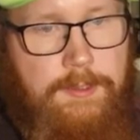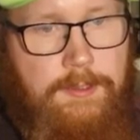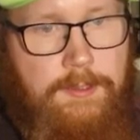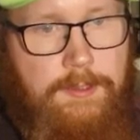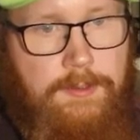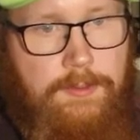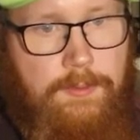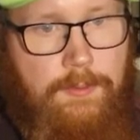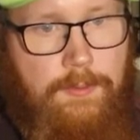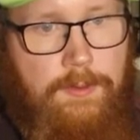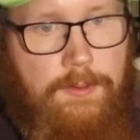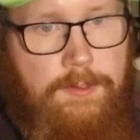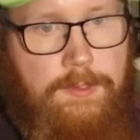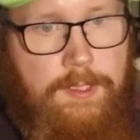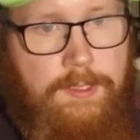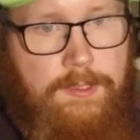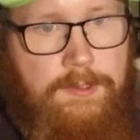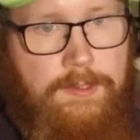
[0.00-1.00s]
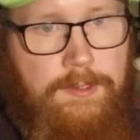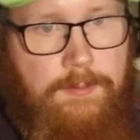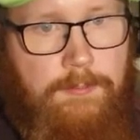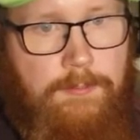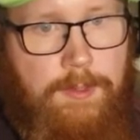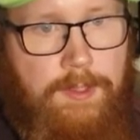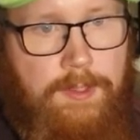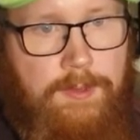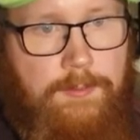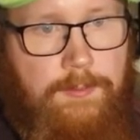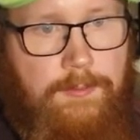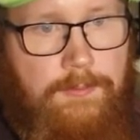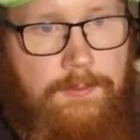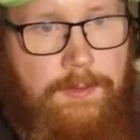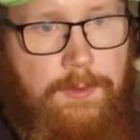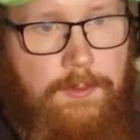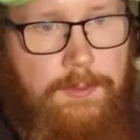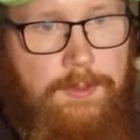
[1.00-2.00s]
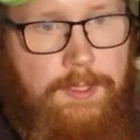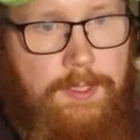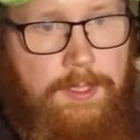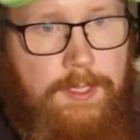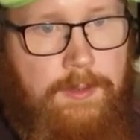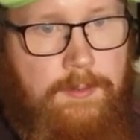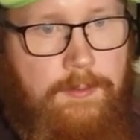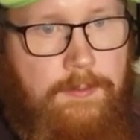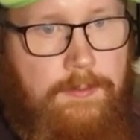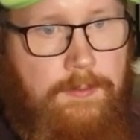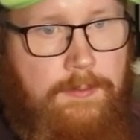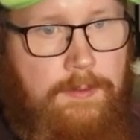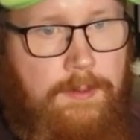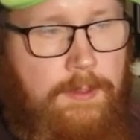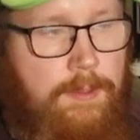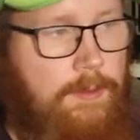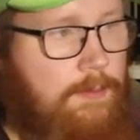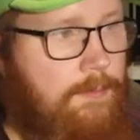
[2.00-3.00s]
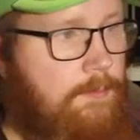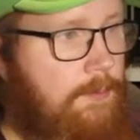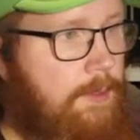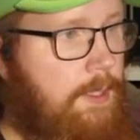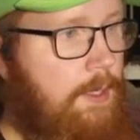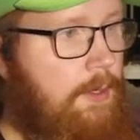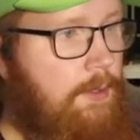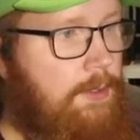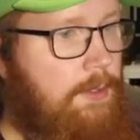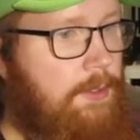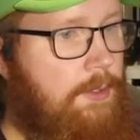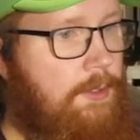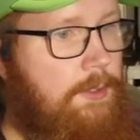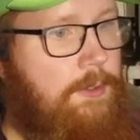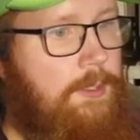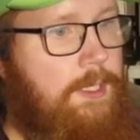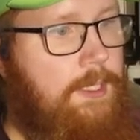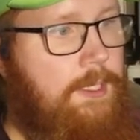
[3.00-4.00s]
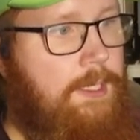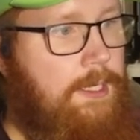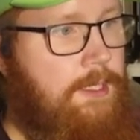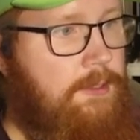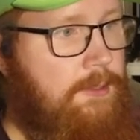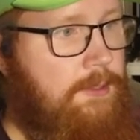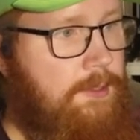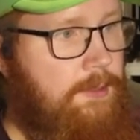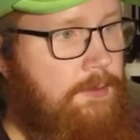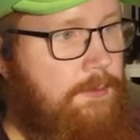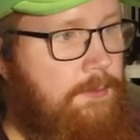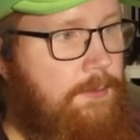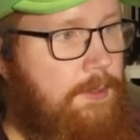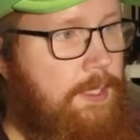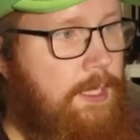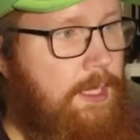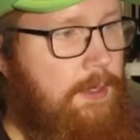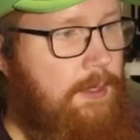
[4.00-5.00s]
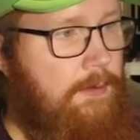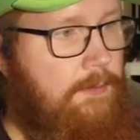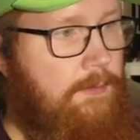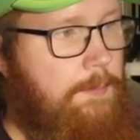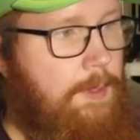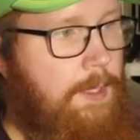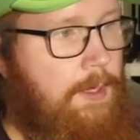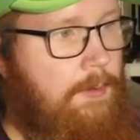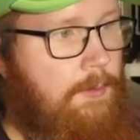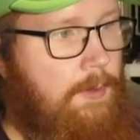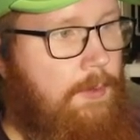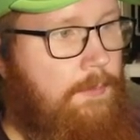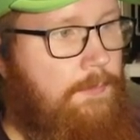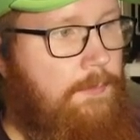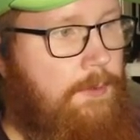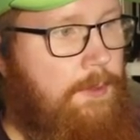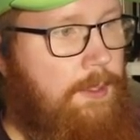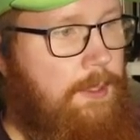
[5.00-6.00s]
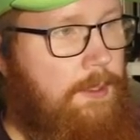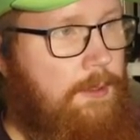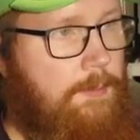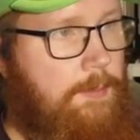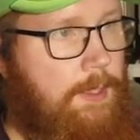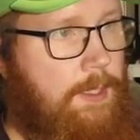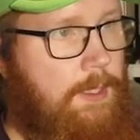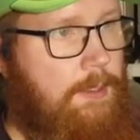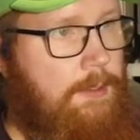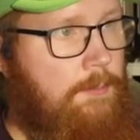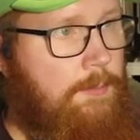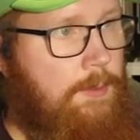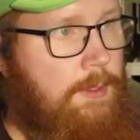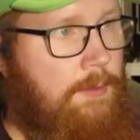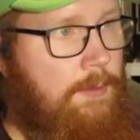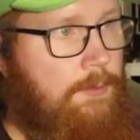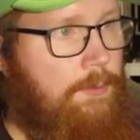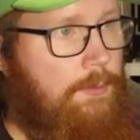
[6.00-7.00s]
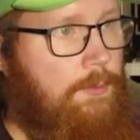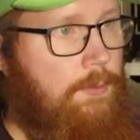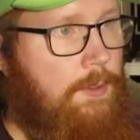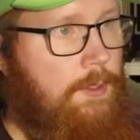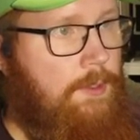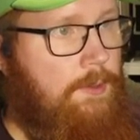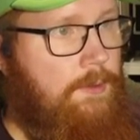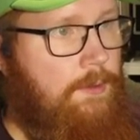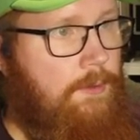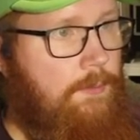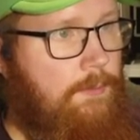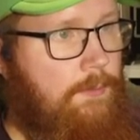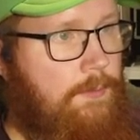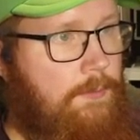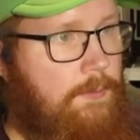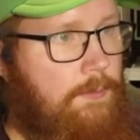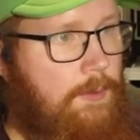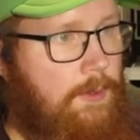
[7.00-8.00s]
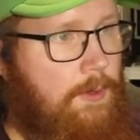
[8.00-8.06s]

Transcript: this core that's impossible for Yoshin that Oh wait. Oh you you need actually to have power up for that. Bad. Better go through all that stuff. We